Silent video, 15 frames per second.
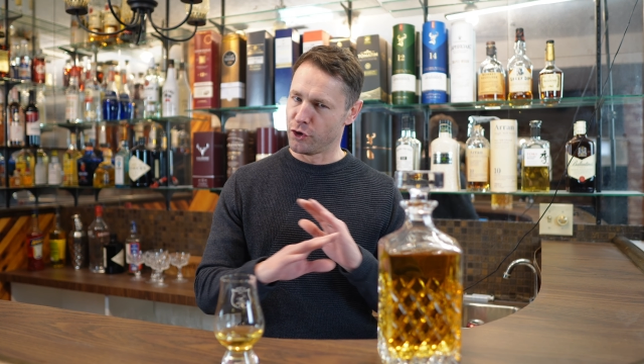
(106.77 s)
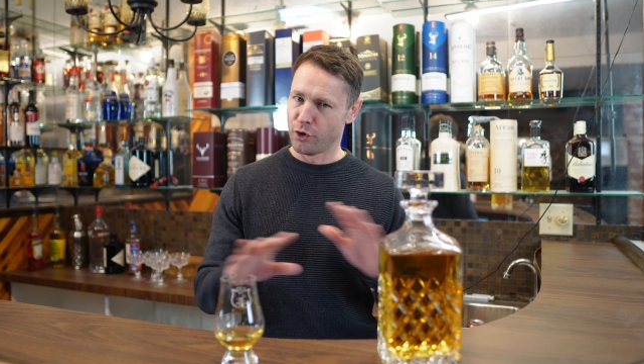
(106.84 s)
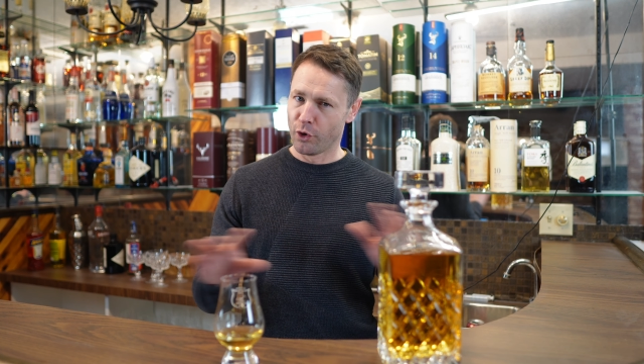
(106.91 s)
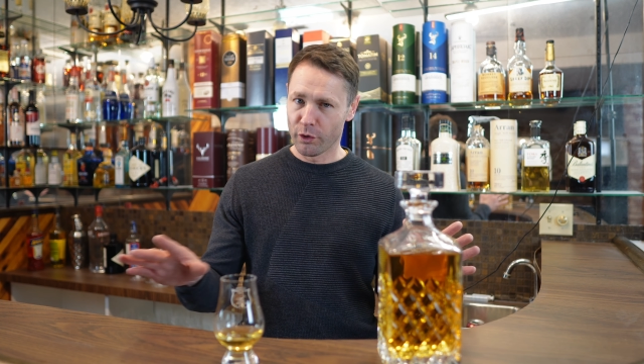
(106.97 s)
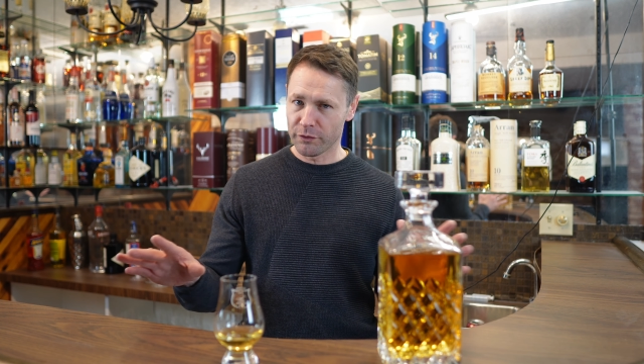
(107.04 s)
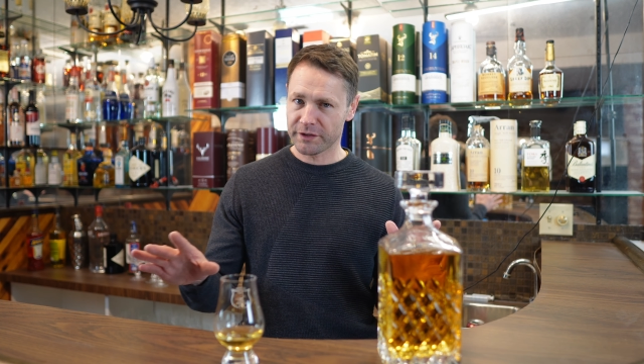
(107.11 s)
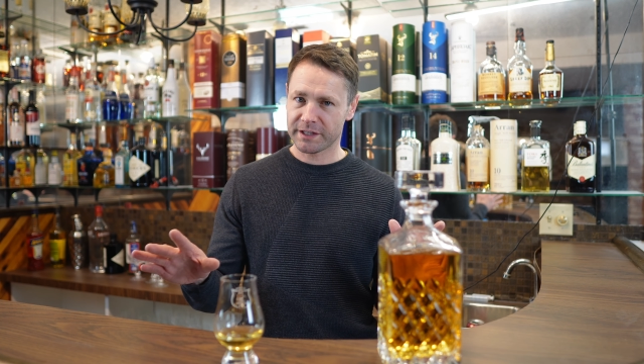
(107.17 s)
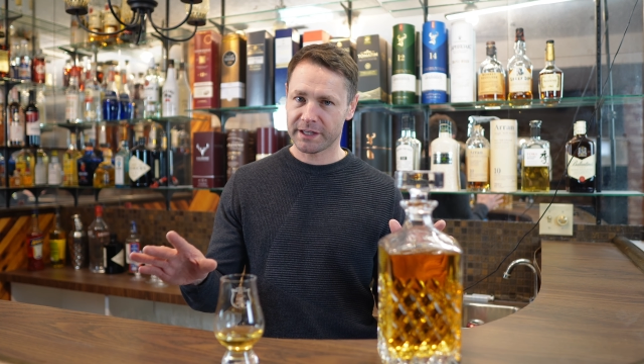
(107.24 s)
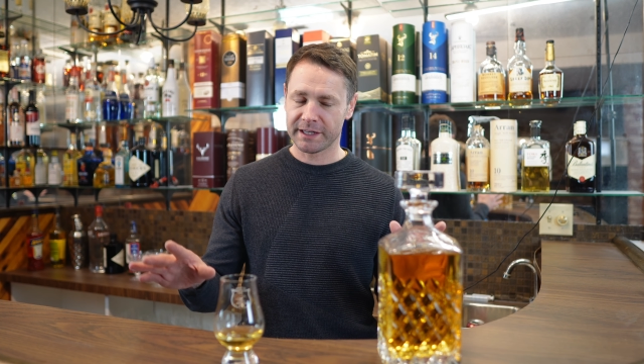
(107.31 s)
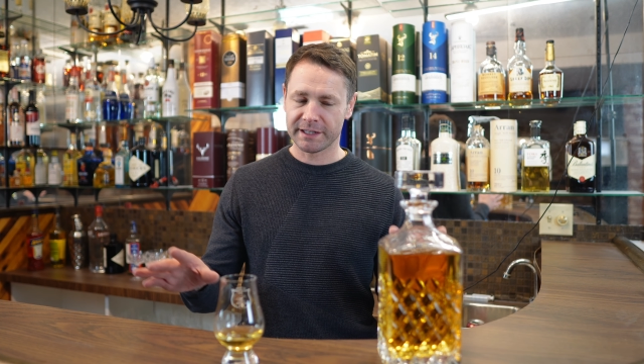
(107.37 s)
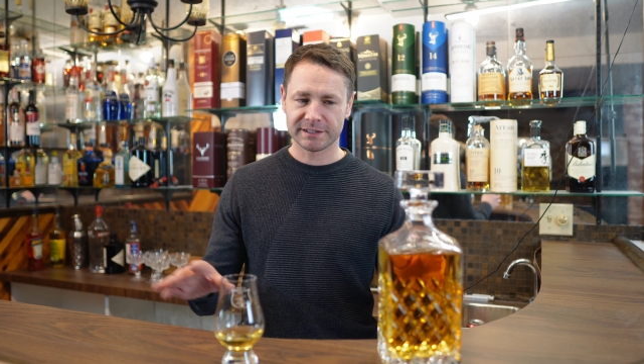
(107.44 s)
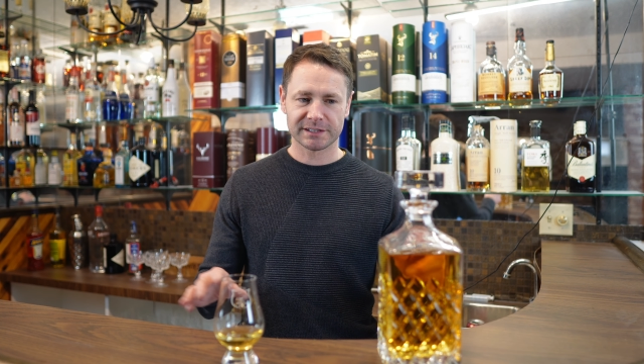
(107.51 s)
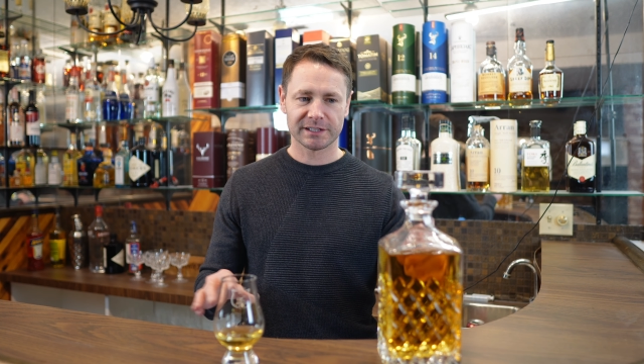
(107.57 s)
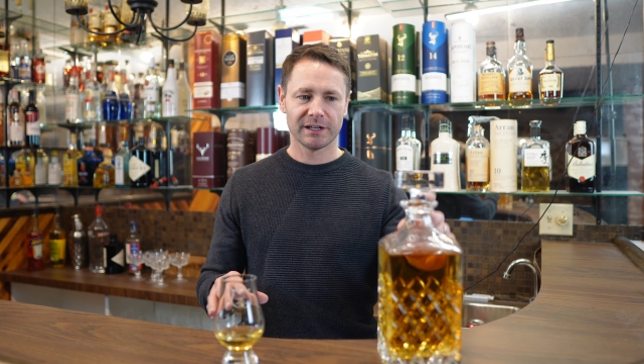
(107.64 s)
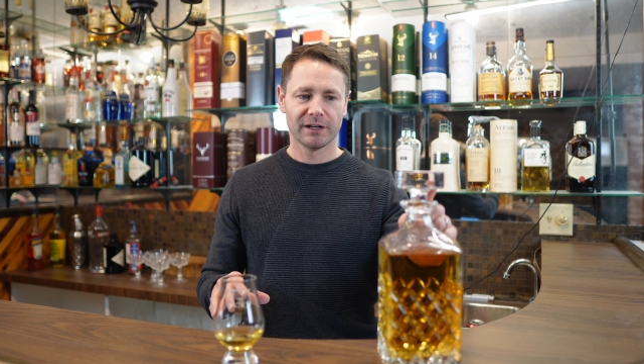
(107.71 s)
Not the
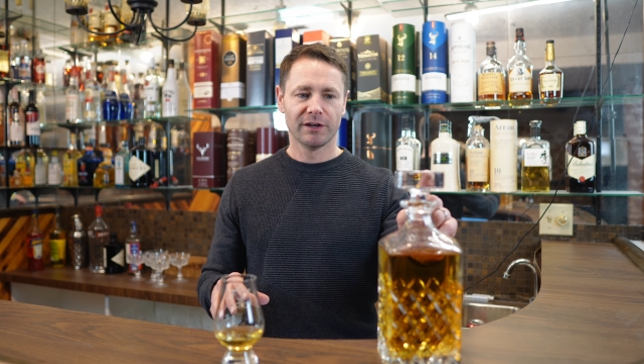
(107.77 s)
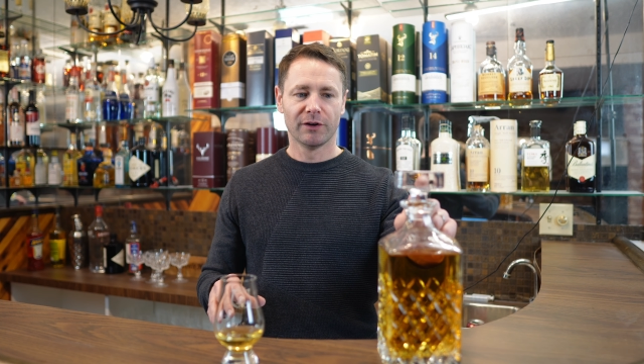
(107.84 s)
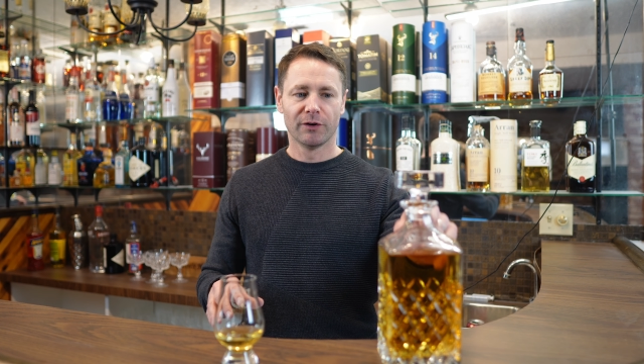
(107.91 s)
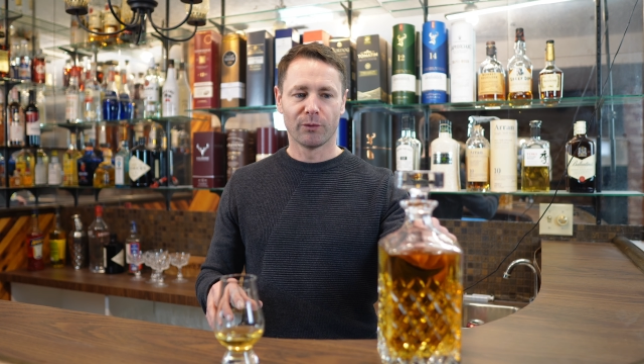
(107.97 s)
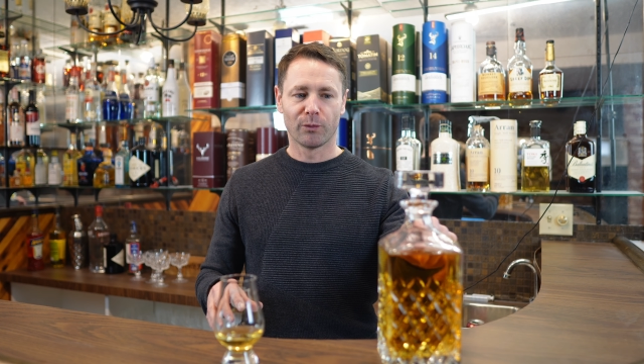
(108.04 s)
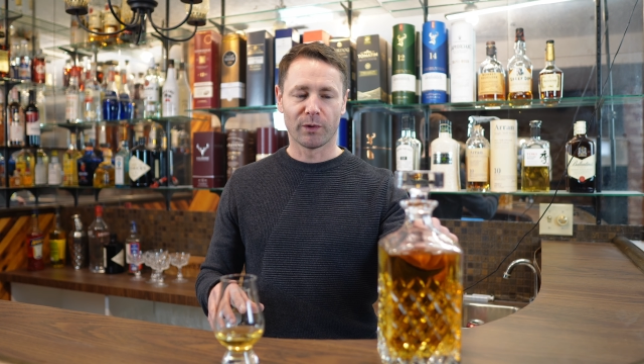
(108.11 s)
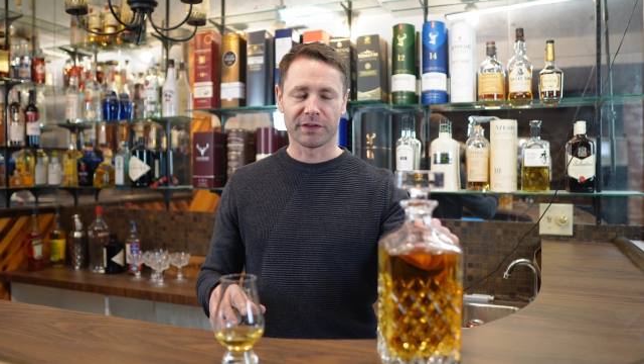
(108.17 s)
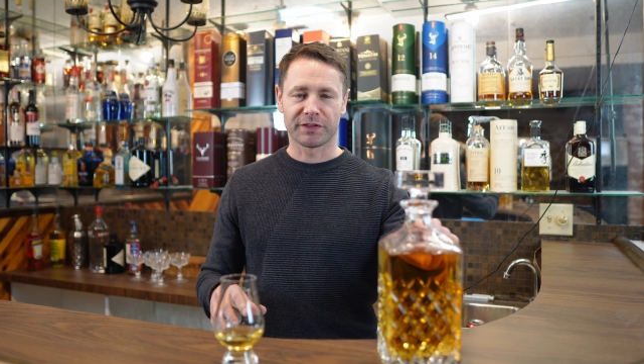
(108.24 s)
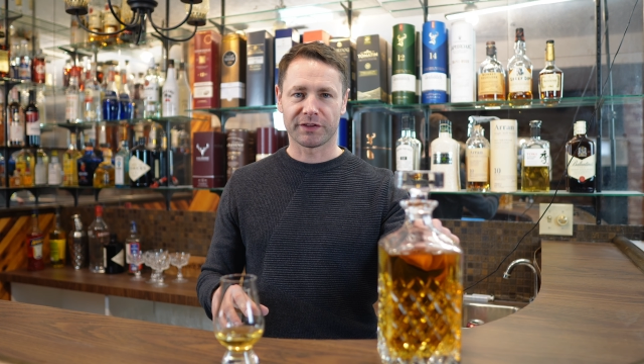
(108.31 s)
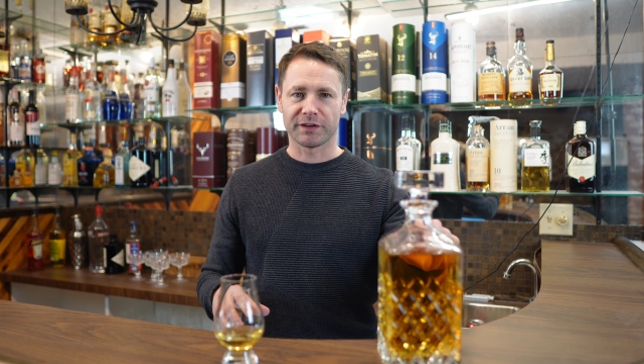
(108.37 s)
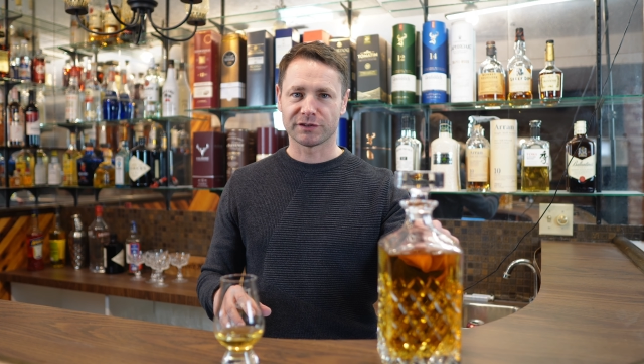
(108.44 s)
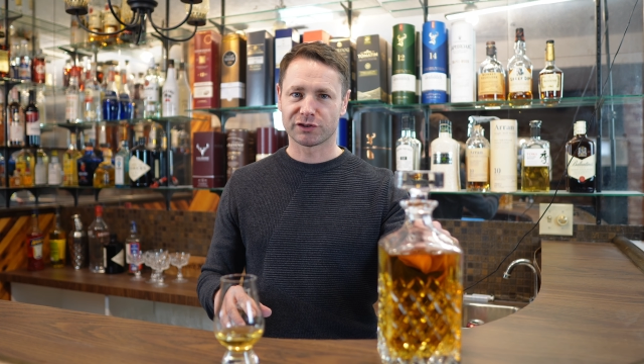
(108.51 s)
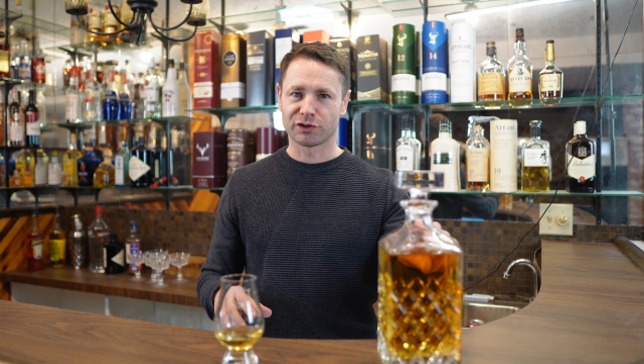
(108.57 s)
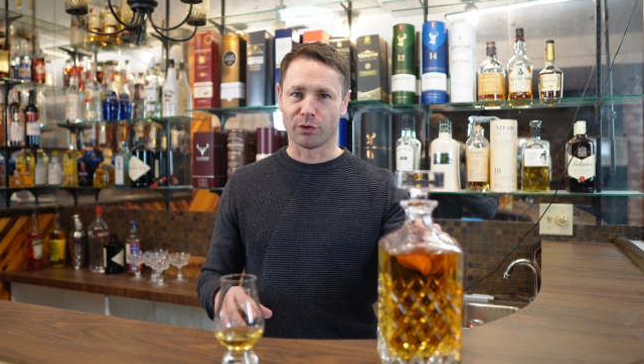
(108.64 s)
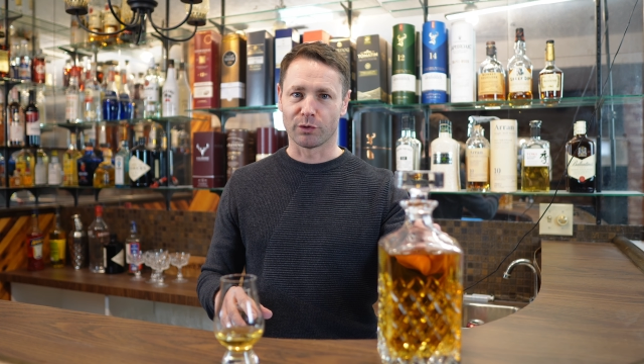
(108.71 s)
case
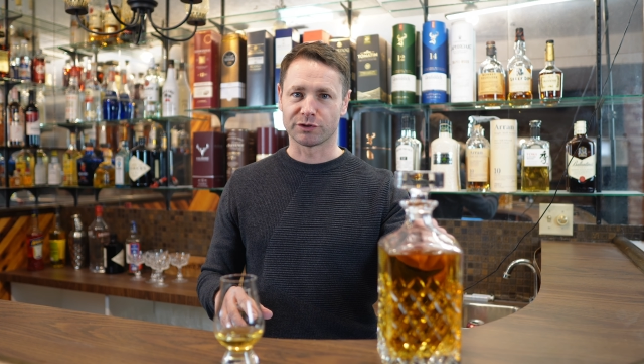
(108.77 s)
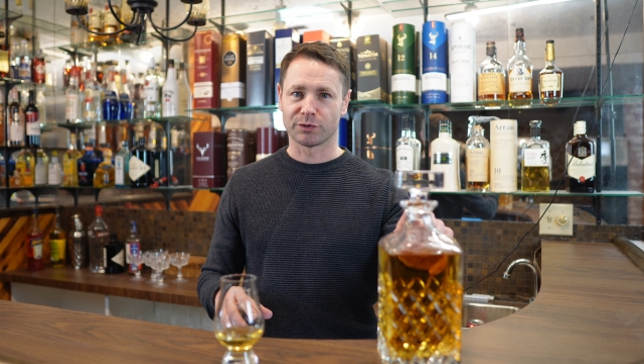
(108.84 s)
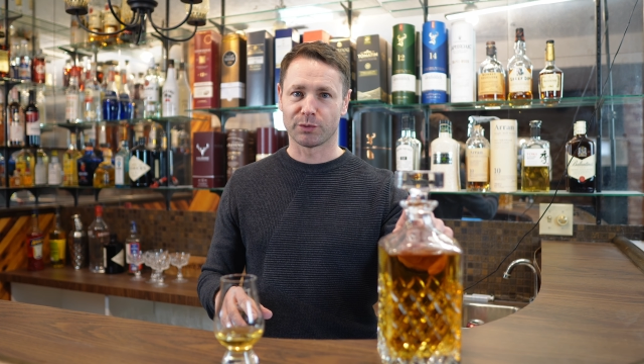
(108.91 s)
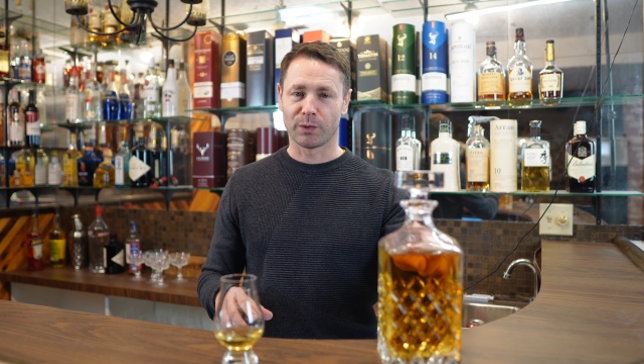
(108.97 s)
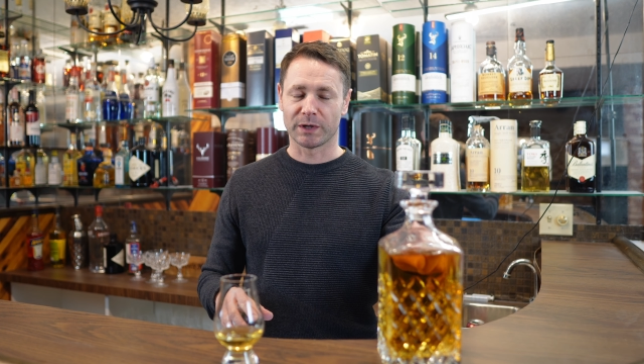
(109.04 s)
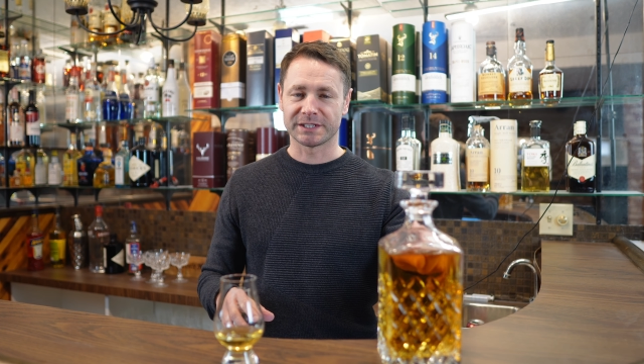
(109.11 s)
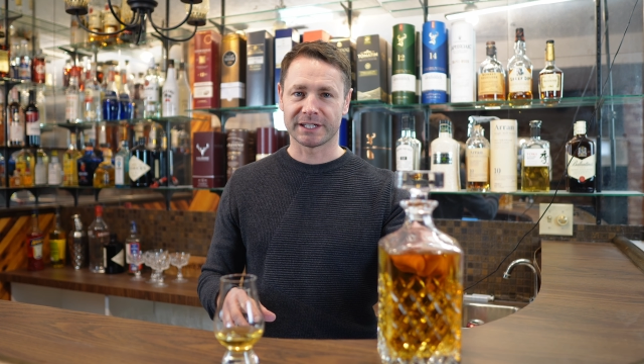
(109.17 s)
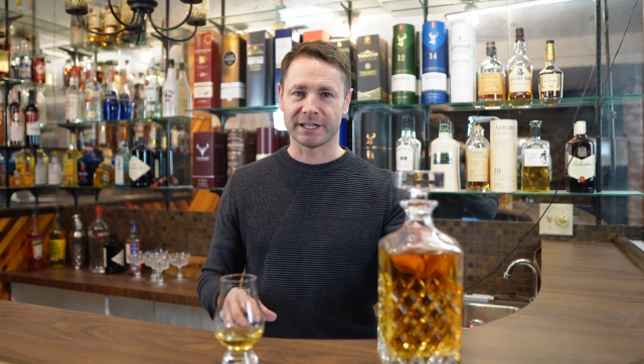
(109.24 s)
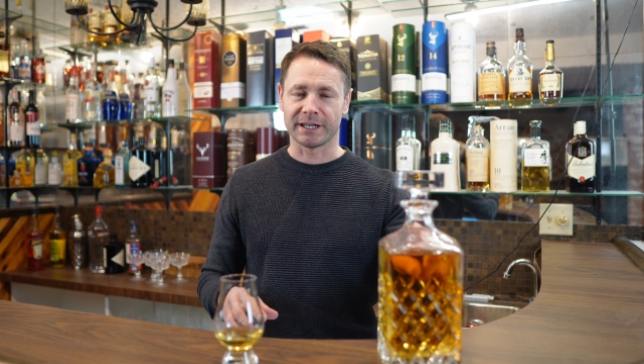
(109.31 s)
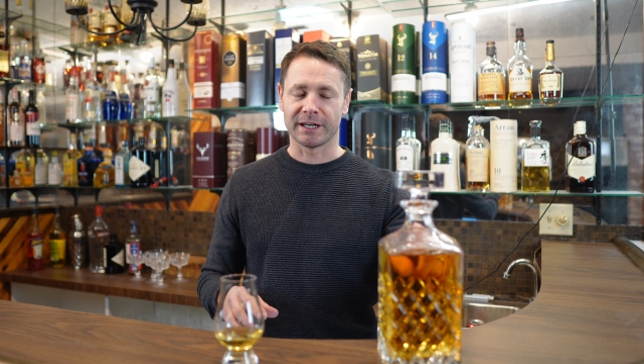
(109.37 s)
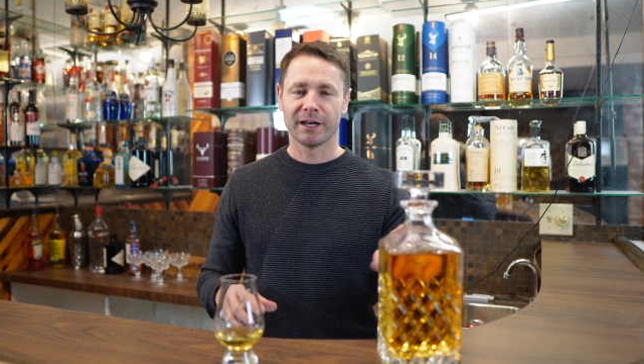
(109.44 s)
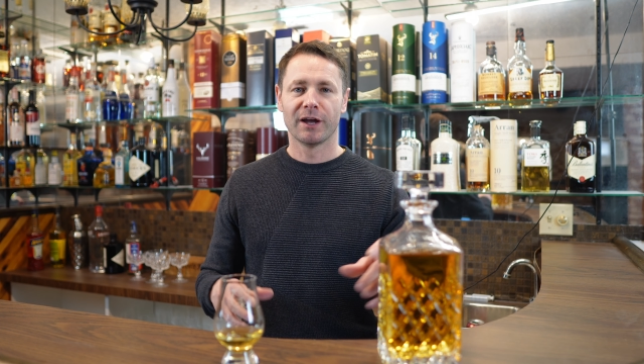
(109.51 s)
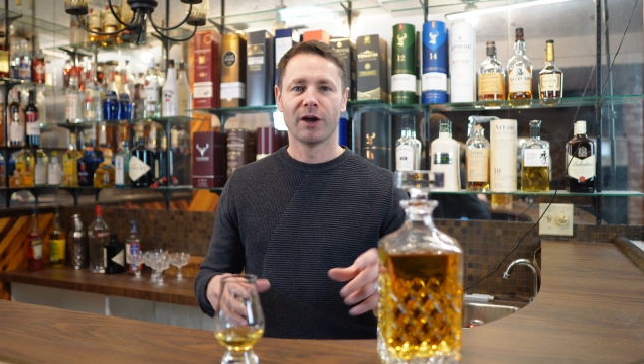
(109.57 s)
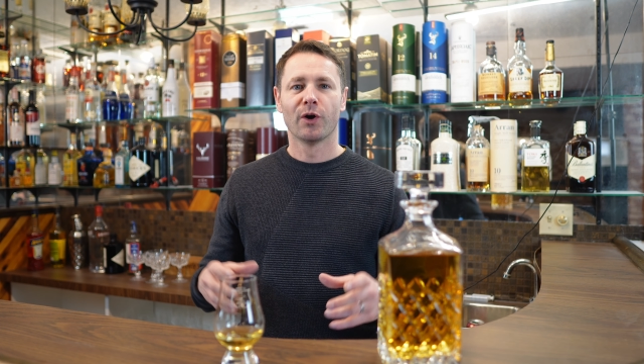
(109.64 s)
with Scotch whisky.